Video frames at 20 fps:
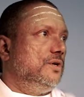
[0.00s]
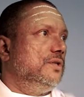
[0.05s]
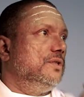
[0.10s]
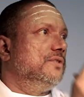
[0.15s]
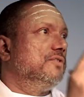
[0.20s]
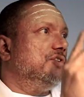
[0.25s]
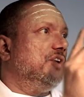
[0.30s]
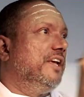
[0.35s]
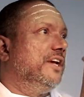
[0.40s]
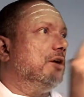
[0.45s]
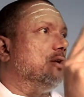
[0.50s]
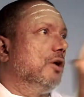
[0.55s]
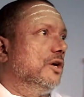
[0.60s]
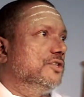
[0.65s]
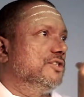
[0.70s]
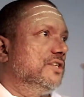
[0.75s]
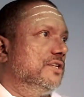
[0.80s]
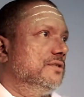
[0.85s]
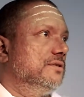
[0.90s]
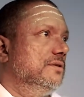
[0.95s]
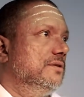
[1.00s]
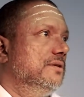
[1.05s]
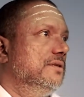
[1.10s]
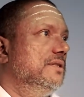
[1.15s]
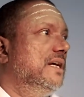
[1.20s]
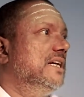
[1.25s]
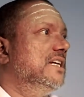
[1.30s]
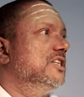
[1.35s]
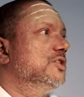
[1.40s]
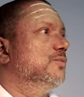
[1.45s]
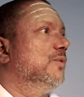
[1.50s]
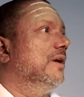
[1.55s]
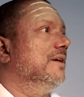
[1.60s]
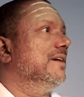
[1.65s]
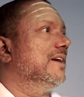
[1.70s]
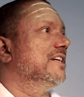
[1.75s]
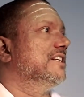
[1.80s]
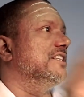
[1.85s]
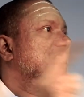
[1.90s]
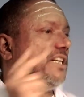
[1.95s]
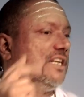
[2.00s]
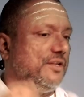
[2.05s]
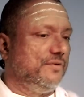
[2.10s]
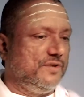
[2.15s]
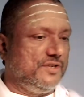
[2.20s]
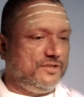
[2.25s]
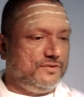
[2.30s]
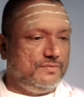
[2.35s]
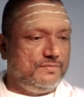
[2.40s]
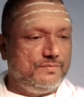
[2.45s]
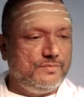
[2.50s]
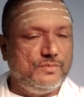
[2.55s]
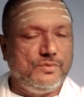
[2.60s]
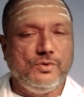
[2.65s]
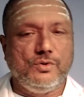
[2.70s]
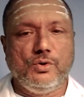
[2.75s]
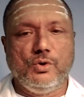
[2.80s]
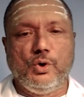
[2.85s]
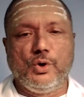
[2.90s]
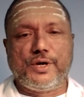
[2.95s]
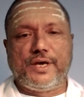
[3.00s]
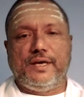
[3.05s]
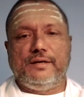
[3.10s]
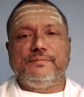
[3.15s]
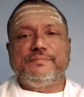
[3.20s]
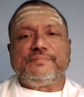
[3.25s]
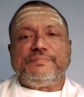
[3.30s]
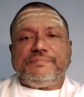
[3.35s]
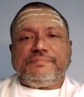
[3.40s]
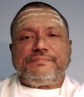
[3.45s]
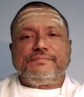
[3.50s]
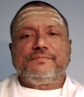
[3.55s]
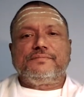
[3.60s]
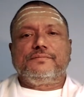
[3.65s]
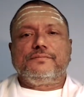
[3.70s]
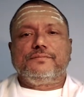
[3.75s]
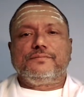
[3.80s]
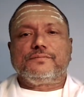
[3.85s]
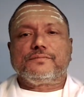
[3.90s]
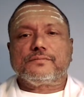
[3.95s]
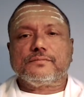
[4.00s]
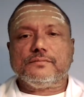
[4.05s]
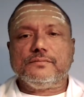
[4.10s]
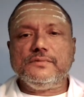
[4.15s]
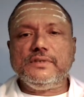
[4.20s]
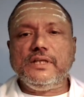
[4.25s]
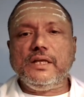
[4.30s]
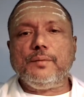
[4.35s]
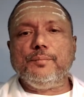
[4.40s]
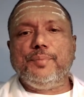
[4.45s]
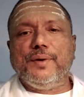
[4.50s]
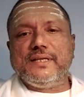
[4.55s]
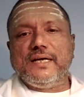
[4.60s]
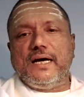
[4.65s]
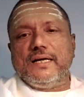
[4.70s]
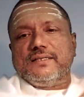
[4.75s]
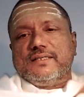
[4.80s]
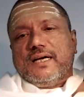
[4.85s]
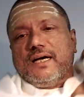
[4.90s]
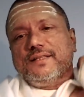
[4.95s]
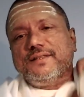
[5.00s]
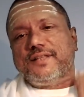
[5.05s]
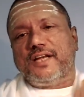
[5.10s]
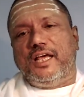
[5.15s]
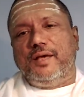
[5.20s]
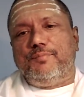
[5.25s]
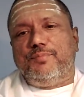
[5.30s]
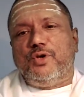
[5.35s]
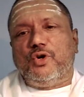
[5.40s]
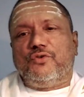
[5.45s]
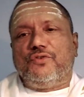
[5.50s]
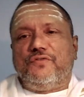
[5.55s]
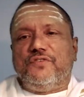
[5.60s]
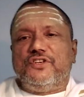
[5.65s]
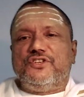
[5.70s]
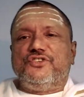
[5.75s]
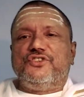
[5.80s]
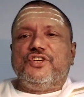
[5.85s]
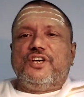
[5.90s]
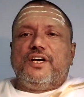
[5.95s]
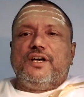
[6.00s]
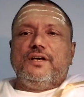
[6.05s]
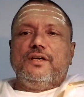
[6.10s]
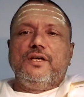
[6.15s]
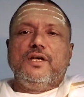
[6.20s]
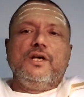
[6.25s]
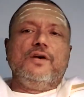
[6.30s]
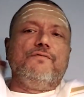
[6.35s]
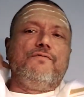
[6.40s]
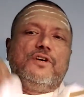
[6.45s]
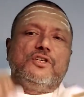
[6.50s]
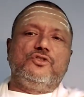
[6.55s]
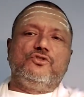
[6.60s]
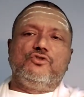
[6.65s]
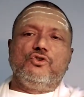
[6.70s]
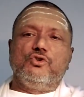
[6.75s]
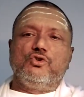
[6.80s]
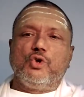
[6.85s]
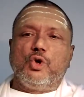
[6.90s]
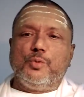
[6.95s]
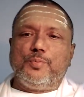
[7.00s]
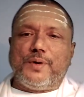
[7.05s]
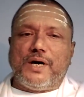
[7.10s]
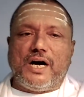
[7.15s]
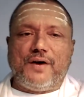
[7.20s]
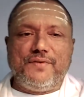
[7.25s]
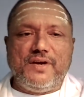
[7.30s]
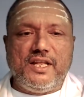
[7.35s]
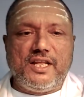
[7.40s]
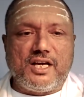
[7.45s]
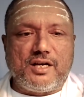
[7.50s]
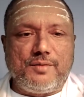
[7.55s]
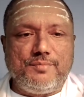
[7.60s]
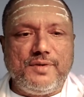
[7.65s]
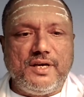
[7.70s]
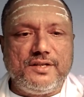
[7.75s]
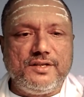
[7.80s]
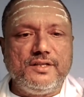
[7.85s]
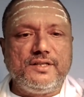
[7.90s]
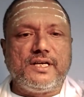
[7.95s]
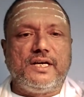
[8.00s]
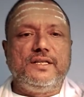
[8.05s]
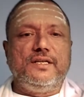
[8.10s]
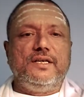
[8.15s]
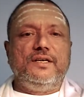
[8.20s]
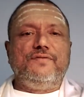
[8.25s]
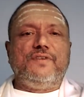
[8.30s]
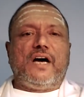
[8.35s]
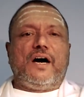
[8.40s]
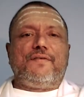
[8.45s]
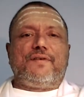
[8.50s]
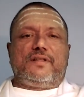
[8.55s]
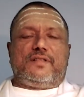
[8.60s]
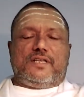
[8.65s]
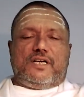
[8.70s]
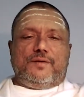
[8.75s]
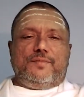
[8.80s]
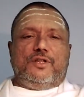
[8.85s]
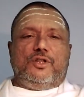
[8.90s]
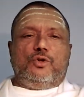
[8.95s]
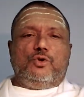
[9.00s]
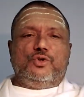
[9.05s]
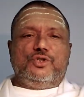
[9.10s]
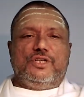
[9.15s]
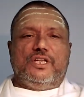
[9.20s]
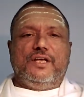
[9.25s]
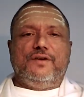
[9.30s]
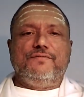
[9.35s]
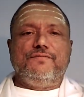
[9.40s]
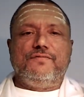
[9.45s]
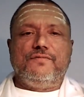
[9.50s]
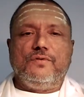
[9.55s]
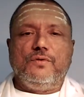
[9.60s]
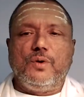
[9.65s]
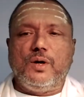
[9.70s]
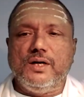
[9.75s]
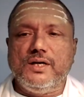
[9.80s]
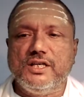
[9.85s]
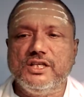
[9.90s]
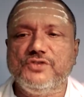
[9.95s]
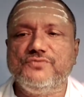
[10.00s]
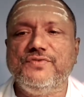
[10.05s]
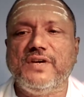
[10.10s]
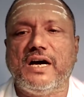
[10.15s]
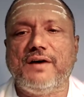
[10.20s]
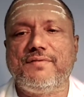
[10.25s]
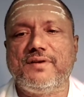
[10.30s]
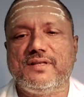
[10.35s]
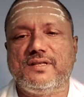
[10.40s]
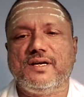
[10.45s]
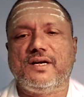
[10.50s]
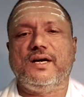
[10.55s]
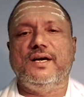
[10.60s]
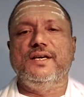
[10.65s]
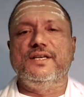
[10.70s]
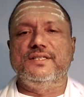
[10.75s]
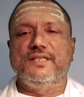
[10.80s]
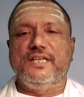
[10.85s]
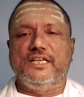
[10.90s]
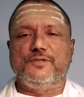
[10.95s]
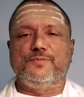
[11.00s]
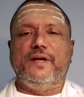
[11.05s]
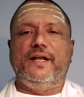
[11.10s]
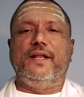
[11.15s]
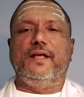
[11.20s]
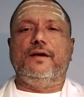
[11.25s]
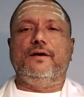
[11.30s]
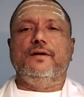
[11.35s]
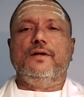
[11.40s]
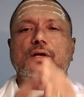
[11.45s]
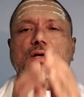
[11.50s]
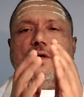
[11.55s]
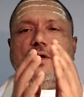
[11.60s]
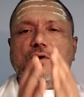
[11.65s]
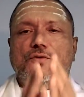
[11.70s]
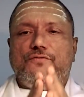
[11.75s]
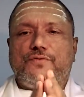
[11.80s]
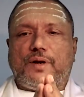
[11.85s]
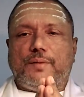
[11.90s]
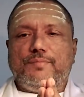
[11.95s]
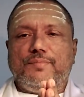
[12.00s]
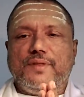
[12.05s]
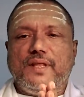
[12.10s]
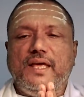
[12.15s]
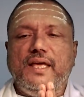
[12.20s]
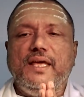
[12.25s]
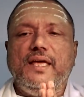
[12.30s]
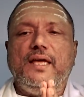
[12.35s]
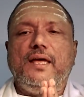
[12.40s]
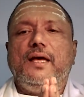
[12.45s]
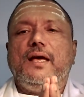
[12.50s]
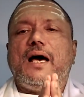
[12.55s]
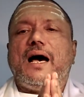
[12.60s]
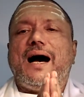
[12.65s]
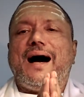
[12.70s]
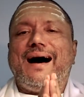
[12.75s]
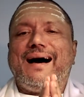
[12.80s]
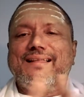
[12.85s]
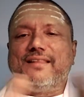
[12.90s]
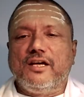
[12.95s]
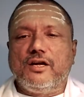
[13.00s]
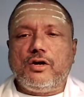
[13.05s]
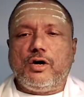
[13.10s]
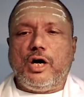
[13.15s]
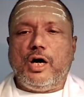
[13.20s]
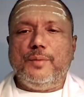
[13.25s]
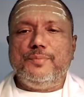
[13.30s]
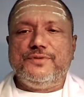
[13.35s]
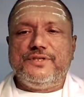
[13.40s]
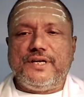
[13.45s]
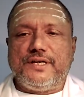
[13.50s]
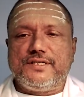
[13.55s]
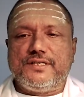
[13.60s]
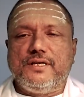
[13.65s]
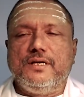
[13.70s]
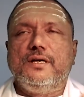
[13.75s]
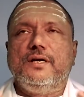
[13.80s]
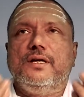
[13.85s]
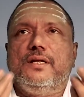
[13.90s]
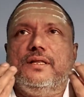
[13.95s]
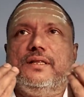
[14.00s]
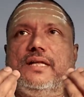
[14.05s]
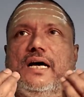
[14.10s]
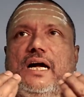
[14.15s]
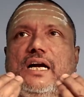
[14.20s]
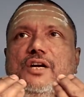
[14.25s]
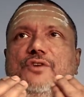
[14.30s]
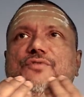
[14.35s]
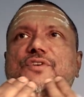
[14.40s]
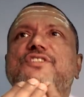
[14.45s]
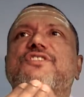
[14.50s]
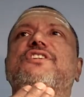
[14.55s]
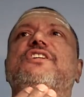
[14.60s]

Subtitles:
Three clauses. That is what adjective is. Okay. Padartha antrebhyo vivichya vastu surupa avedakam yadu tadu vyavartakam ityuchate. What does vyavartaka? He is explaining. From the other objects, that which